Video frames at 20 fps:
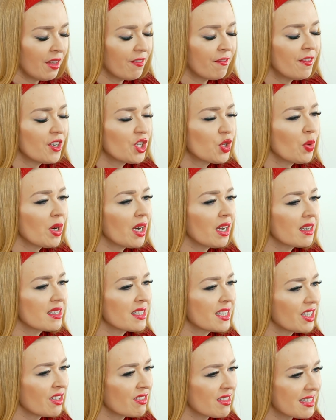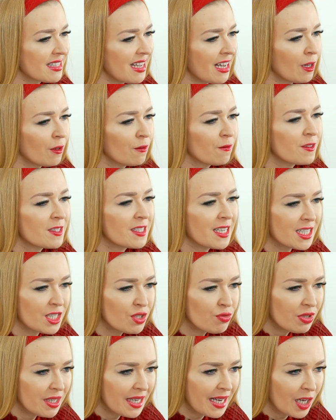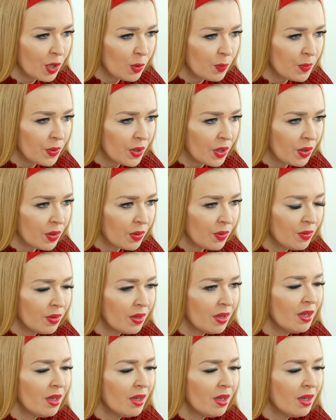If visualizing yourself doesn't really help you,